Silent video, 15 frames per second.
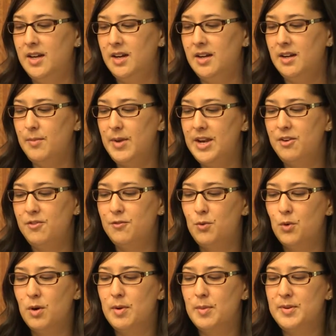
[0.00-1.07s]
and
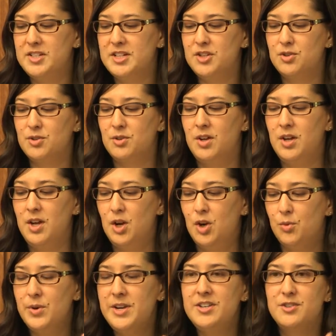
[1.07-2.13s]
inform a potential
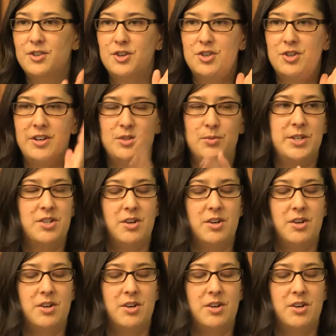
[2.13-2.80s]
researcher as we